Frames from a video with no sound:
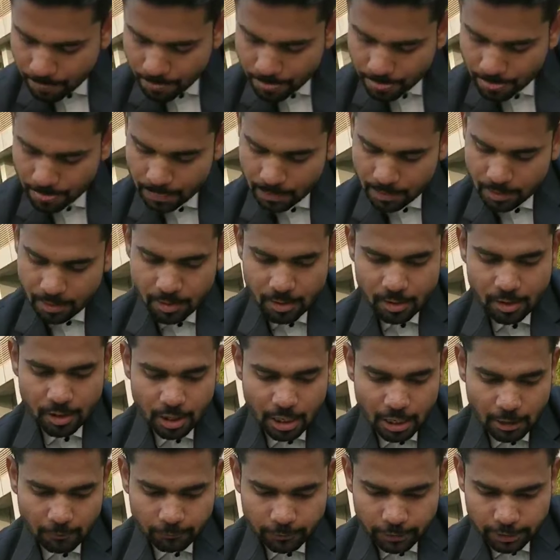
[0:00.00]
After that,
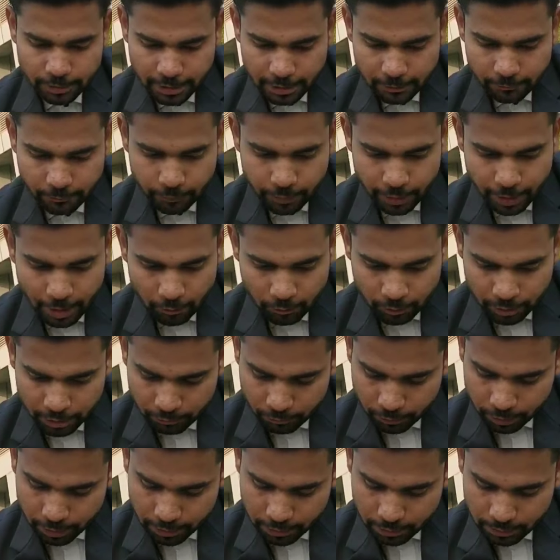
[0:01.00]
we have given
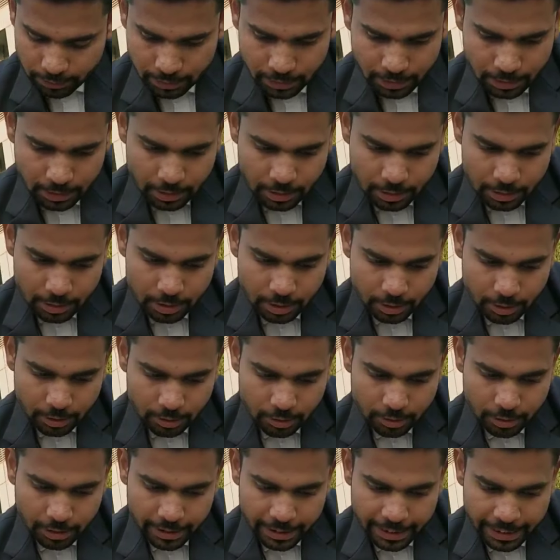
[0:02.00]
the
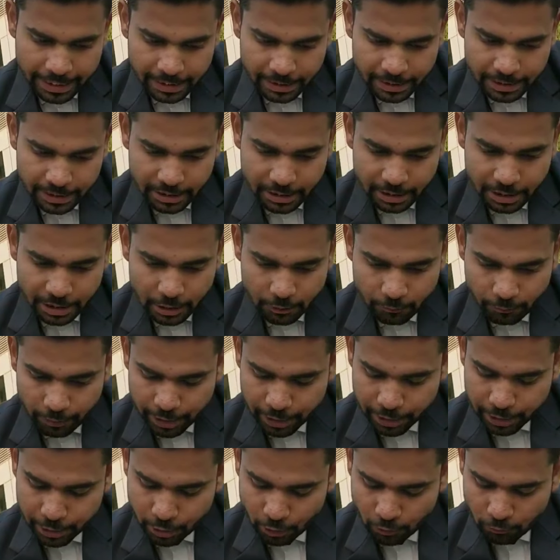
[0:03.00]
ending inventory of the
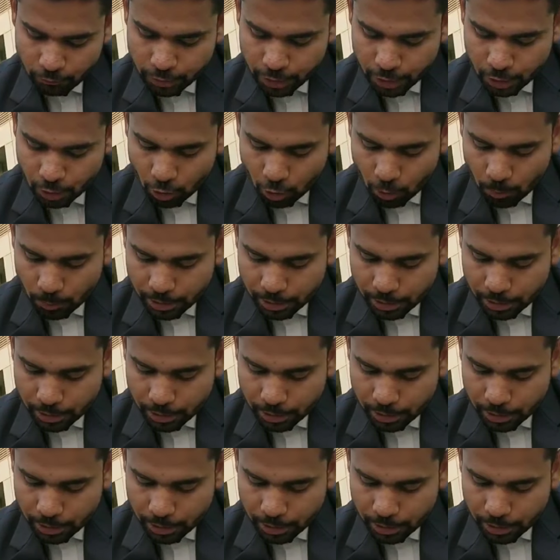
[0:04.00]
raw material.